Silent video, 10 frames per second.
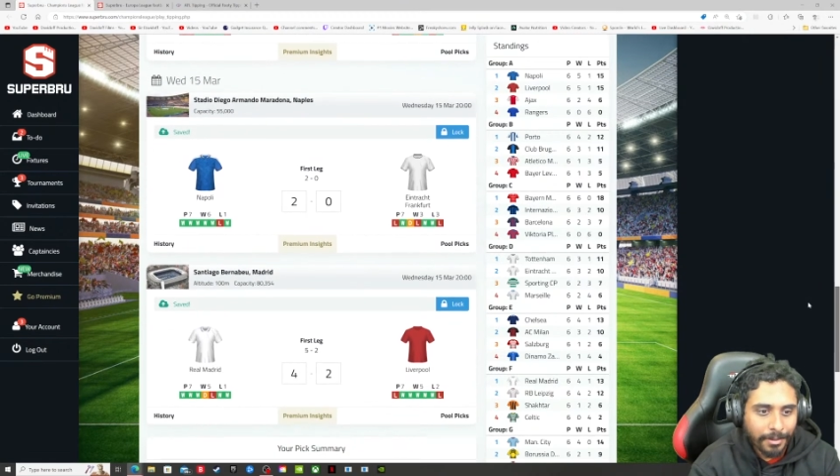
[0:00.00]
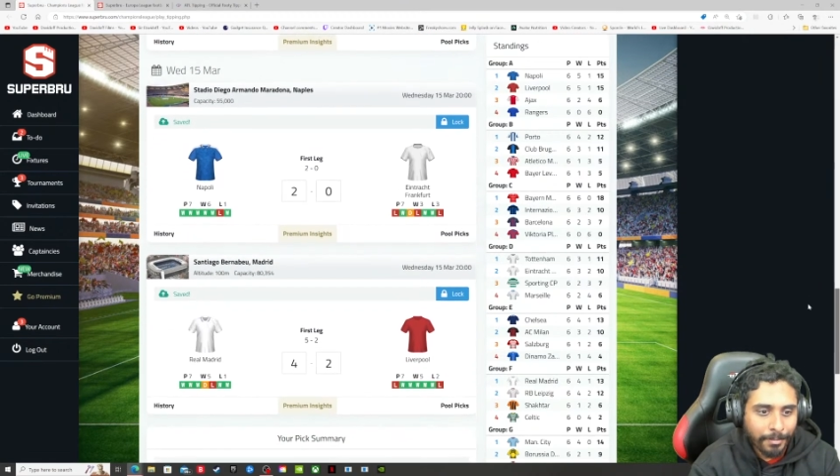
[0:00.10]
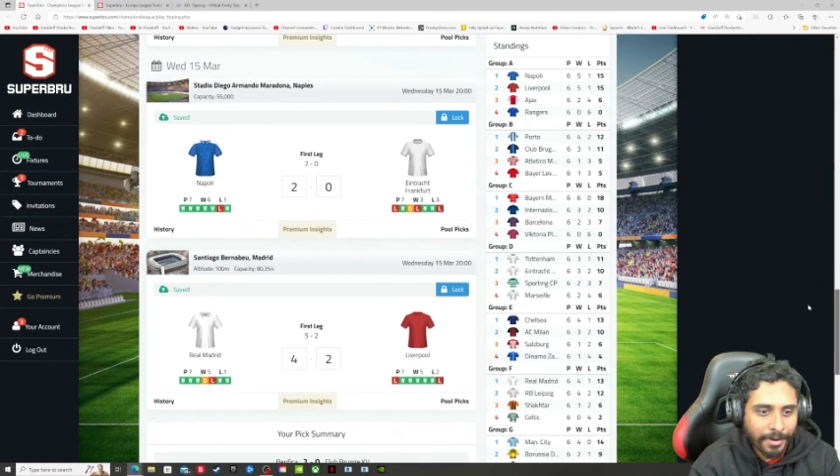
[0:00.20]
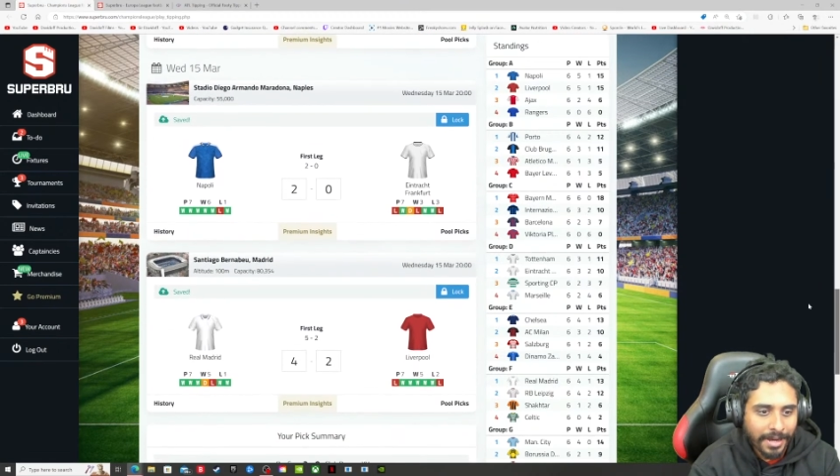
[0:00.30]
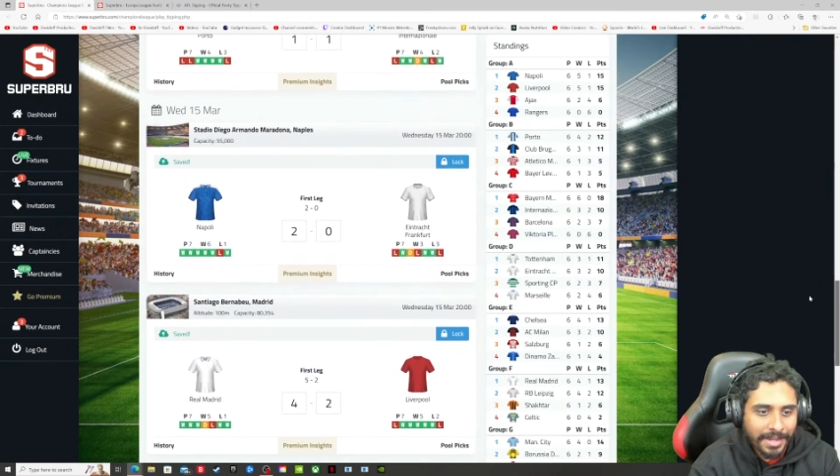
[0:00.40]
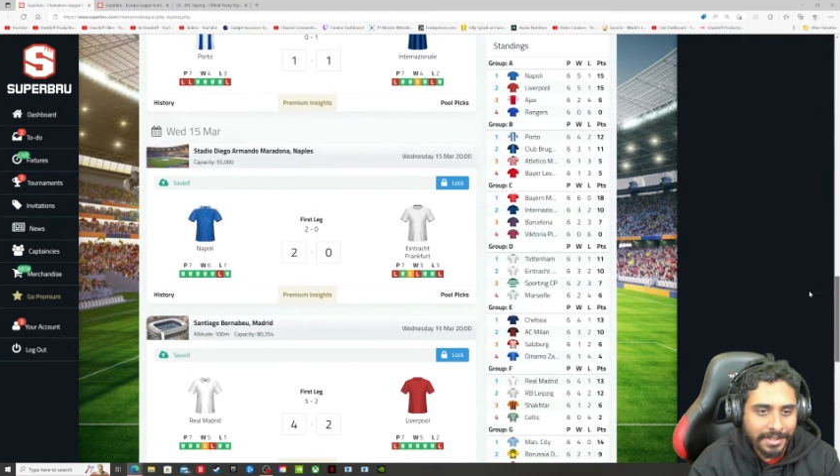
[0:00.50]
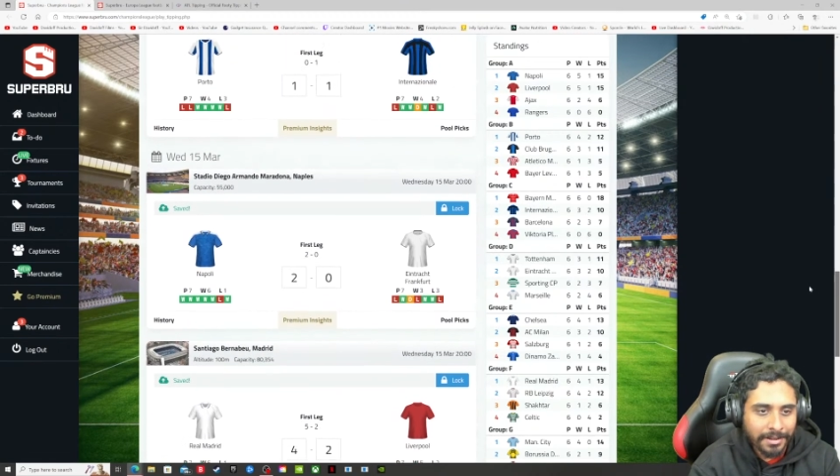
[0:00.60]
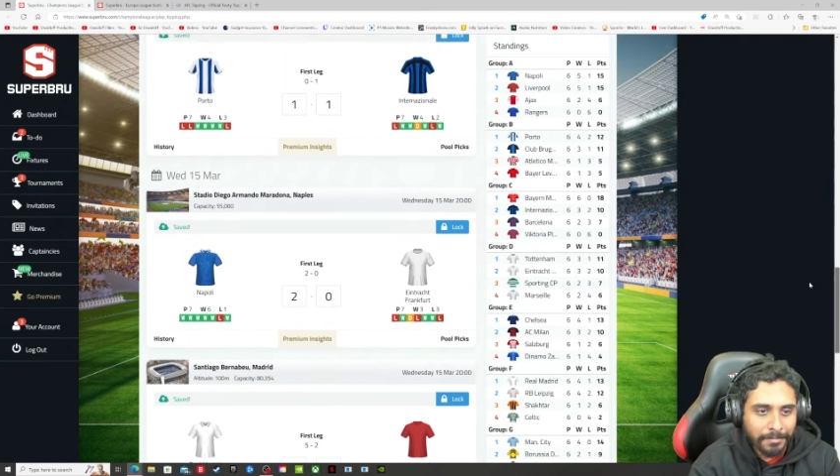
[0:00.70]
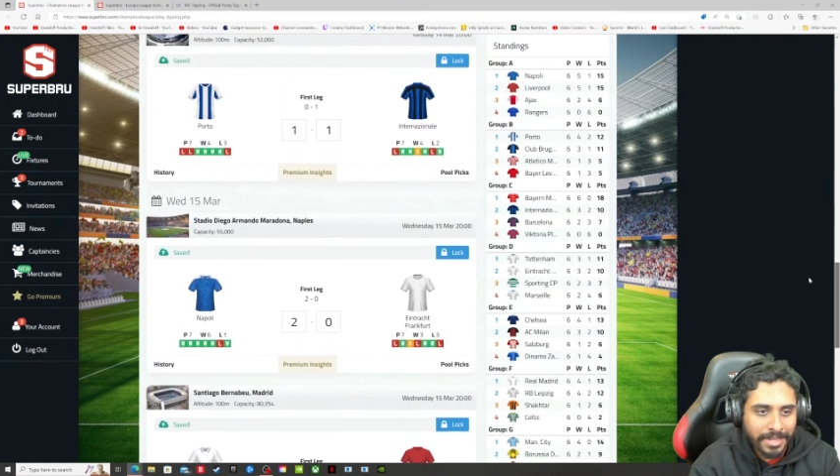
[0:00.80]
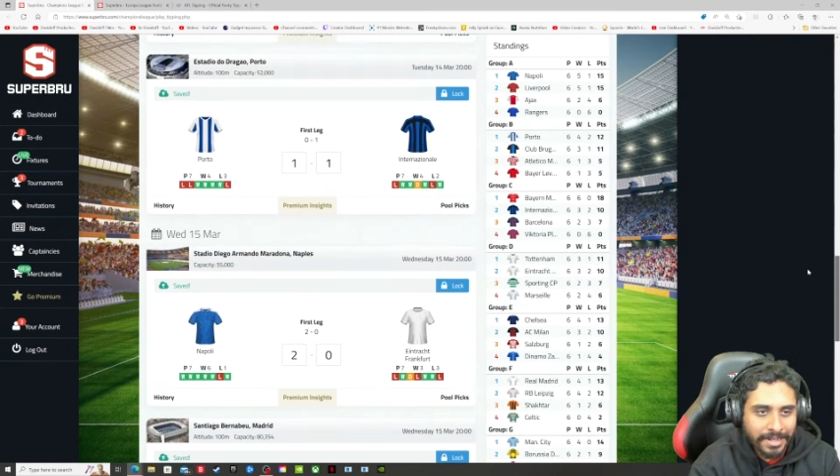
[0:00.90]
But I
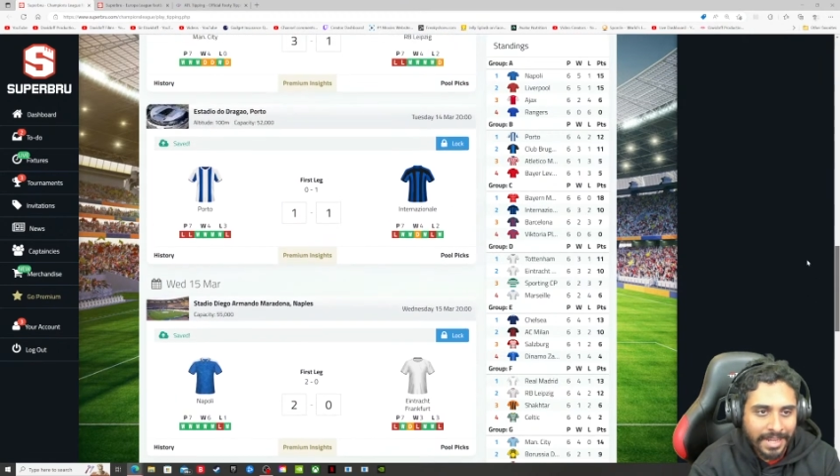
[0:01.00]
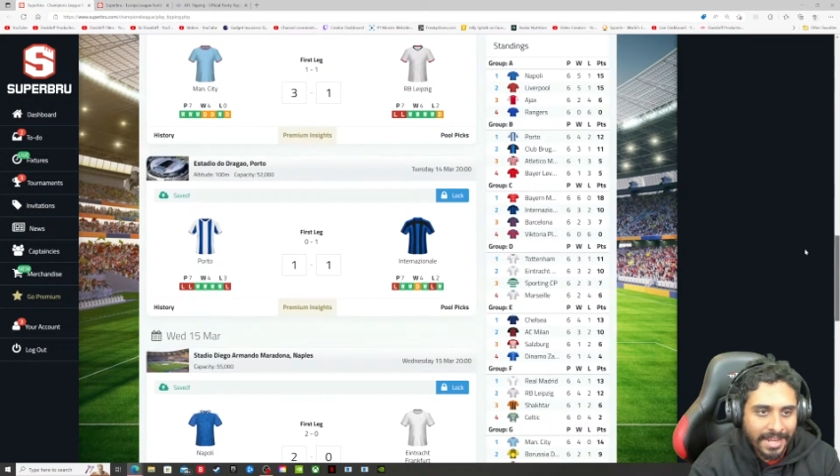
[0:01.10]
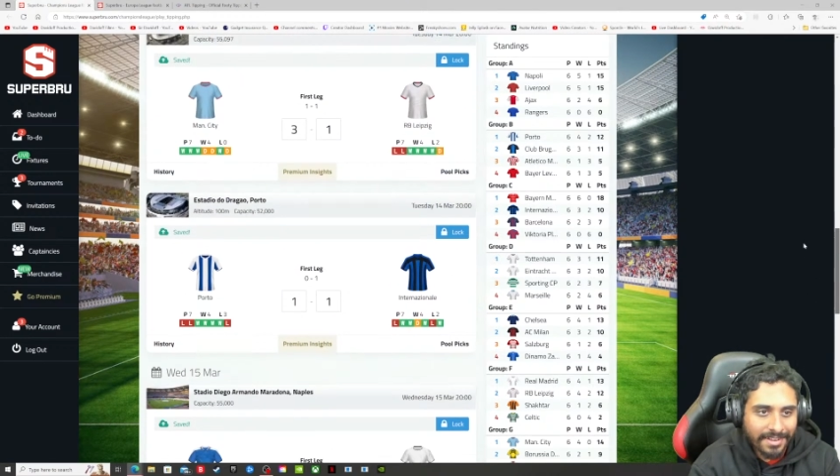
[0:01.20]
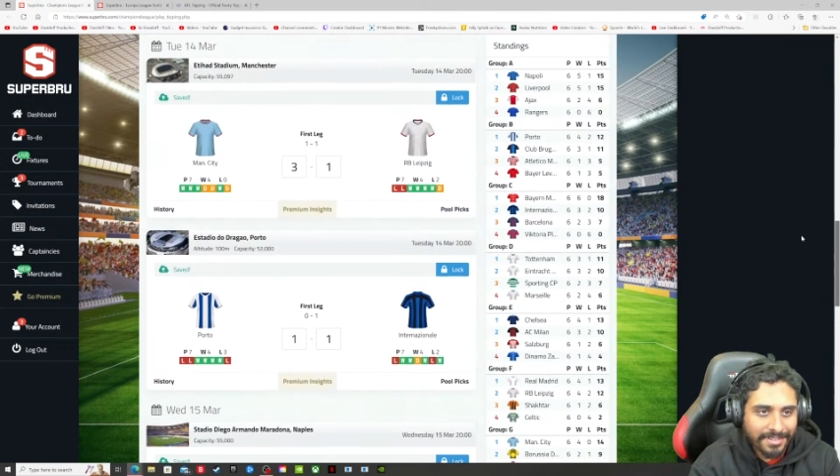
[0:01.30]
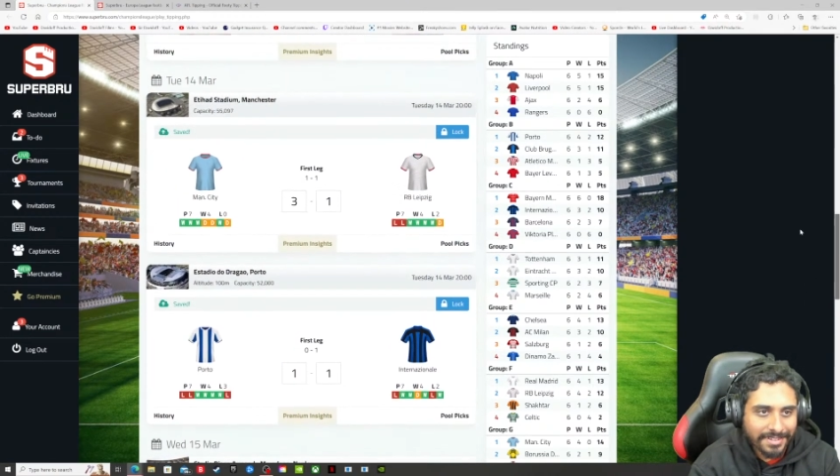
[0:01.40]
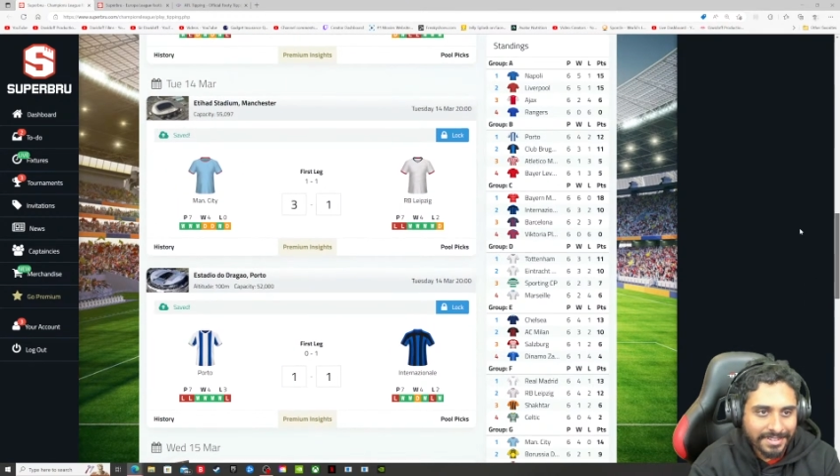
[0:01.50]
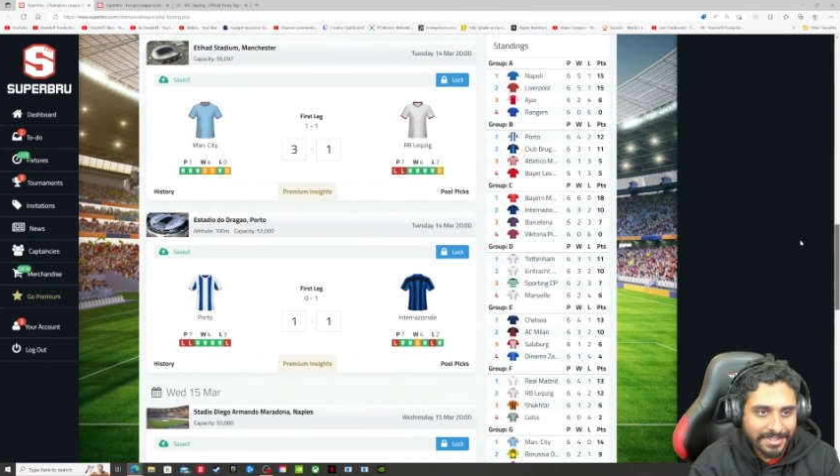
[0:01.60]
didn't mean that.